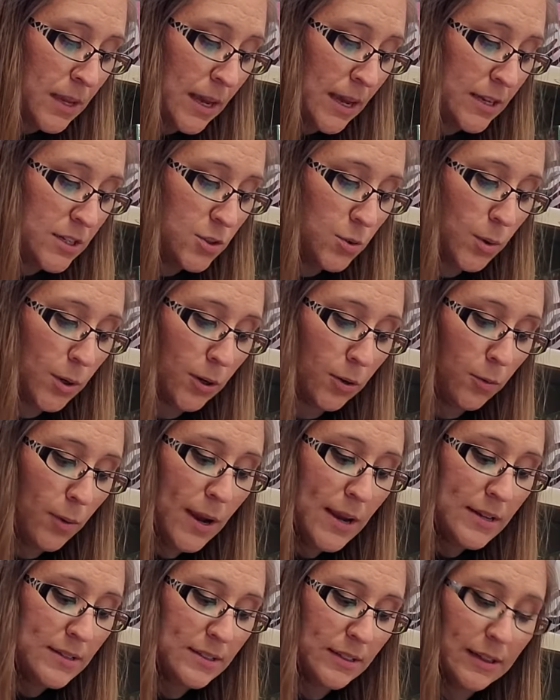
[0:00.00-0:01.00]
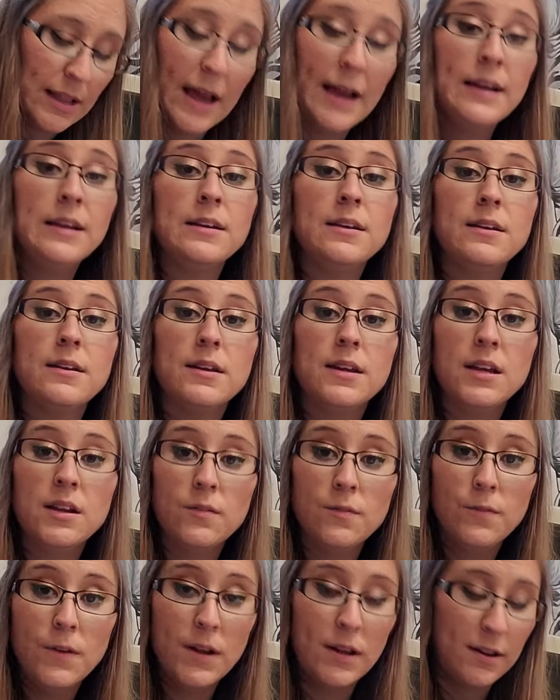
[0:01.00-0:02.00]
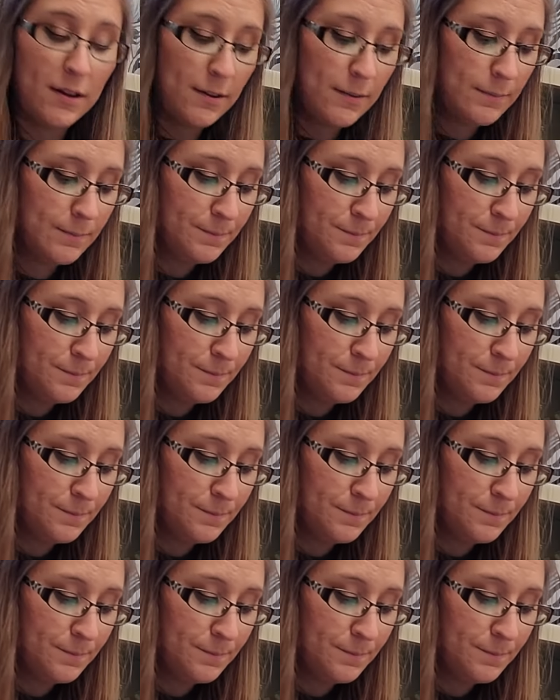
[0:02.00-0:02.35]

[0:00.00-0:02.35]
and to her great delight, it fitted.